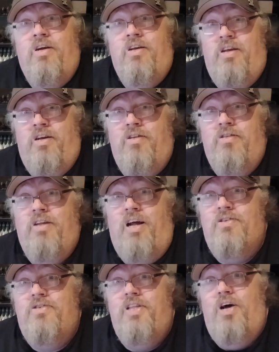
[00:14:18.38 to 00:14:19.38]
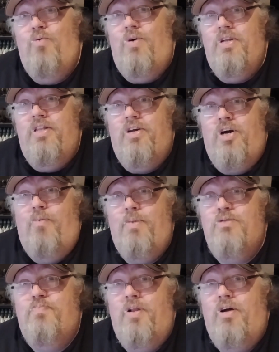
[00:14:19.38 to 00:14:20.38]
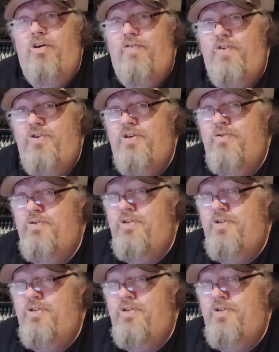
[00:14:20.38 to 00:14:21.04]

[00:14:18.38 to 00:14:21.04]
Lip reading: You can answer that one in the comments below if you choose